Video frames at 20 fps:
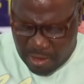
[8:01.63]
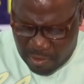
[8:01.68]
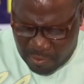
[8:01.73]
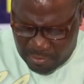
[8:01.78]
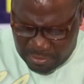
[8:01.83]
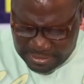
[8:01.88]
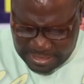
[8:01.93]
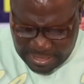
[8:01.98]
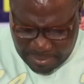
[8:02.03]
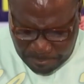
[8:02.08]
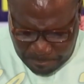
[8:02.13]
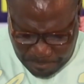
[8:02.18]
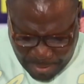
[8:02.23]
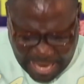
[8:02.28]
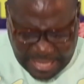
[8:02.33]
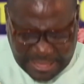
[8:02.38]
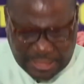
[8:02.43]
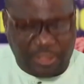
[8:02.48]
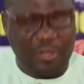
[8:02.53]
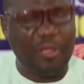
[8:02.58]
on the
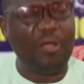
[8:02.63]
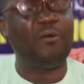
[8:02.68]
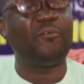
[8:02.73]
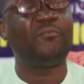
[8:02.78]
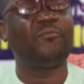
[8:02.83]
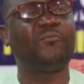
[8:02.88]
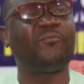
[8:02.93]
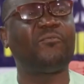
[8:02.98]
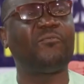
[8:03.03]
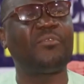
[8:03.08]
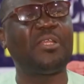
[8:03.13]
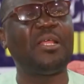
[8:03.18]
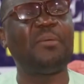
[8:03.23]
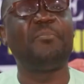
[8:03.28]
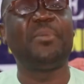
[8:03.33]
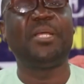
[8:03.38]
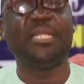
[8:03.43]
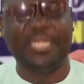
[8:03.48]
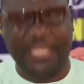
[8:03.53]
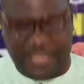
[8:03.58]
part of the
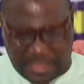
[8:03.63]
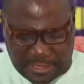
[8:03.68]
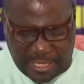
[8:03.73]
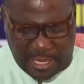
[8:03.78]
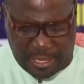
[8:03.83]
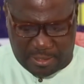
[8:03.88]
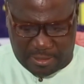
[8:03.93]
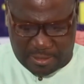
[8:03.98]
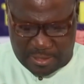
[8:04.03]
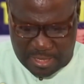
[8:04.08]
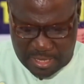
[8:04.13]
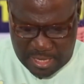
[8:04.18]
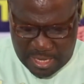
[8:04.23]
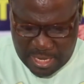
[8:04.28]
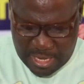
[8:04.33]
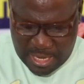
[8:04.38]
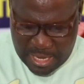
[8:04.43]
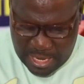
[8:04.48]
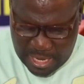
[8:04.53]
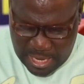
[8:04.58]
minister
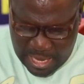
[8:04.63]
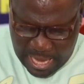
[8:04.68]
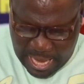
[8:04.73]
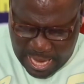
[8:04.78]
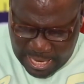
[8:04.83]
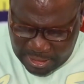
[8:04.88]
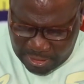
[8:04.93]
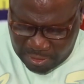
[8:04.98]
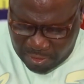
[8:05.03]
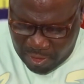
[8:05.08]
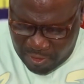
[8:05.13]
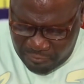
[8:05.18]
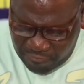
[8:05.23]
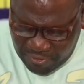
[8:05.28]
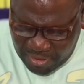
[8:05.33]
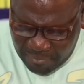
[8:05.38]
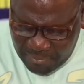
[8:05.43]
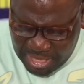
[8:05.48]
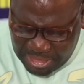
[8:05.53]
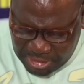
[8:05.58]
and
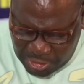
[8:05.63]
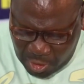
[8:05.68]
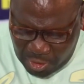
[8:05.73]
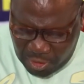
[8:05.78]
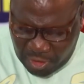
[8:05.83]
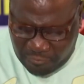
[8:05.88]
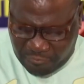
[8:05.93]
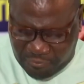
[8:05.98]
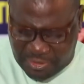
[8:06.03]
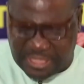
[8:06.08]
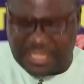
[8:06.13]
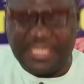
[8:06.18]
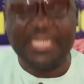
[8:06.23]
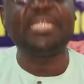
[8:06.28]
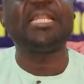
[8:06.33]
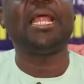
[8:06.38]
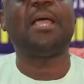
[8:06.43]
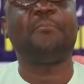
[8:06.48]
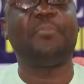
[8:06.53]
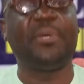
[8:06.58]
confirmation of his
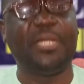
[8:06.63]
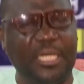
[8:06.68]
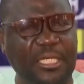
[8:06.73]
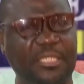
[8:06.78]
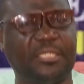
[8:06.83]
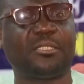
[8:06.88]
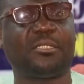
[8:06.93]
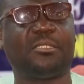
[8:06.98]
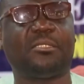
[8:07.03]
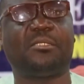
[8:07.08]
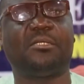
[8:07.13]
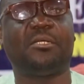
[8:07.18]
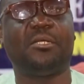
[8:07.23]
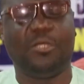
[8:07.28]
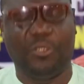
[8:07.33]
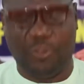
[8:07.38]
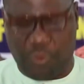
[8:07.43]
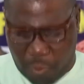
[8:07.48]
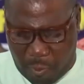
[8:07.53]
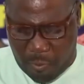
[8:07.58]
inability
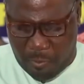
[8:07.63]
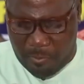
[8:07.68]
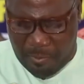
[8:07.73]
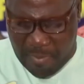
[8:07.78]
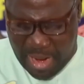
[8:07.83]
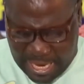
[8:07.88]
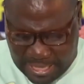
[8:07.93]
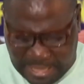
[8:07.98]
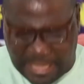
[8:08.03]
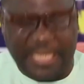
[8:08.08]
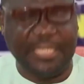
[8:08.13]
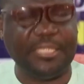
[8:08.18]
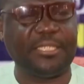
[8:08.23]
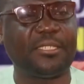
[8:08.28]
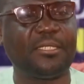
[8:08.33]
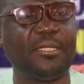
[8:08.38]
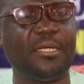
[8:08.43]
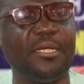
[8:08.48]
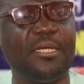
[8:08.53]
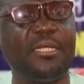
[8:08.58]
to
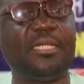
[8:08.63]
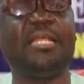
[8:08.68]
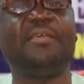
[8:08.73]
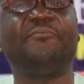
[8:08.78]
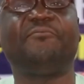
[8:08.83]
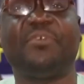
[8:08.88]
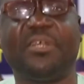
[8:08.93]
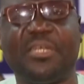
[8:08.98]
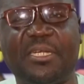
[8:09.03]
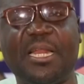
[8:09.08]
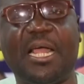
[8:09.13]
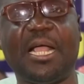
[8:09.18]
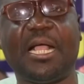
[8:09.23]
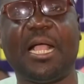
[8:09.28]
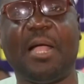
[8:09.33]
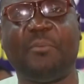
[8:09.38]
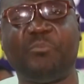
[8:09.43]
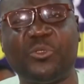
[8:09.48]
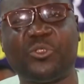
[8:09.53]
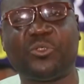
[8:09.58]
manage the Federal
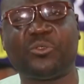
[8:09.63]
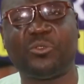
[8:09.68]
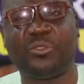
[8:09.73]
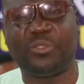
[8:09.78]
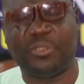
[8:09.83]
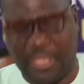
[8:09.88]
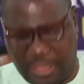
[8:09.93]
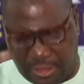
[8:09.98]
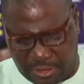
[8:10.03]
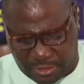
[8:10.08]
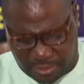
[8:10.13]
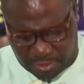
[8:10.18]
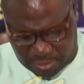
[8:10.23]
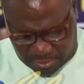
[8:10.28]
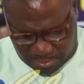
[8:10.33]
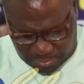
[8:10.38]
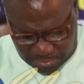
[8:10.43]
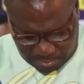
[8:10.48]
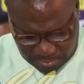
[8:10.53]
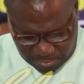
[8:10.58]
Capital
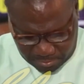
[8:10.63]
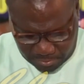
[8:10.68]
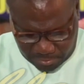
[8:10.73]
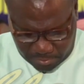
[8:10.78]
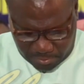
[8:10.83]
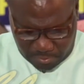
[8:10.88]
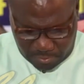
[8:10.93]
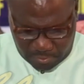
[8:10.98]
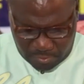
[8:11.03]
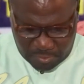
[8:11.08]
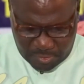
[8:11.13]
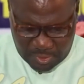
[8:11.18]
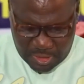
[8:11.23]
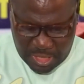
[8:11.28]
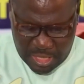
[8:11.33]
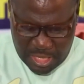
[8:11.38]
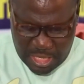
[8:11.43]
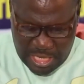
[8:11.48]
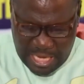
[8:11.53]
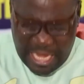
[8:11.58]
Territory.
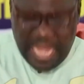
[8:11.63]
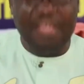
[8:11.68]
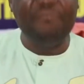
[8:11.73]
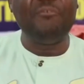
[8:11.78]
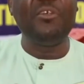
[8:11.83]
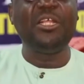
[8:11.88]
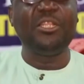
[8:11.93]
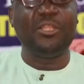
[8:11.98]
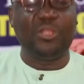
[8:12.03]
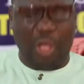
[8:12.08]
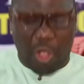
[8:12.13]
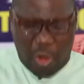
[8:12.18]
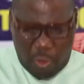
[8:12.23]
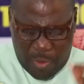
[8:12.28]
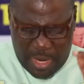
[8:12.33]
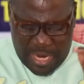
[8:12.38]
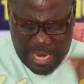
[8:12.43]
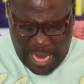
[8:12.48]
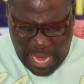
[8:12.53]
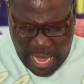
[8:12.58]
Even though
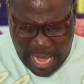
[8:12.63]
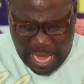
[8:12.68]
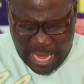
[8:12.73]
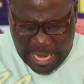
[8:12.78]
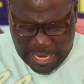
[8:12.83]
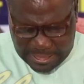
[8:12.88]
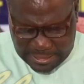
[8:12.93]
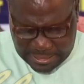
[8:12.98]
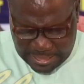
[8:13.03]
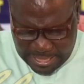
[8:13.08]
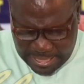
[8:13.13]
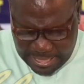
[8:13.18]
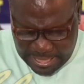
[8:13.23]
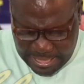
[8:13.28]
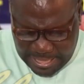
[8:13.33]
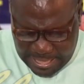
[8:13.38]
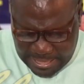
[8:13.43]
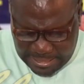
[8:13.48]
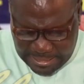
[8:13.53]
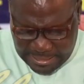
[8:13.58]
we had
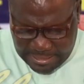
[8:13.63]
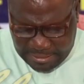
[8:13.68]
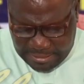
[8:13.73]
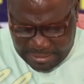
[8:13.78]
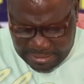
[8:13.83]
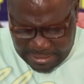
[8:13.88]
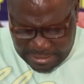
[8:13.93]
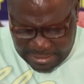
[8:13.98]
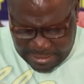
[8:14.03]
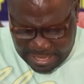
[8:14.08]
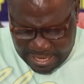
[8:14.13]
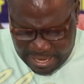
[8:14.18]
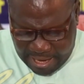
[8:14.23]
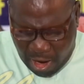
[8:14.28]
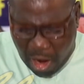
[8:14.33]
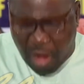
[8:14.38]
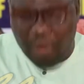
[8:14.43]
in the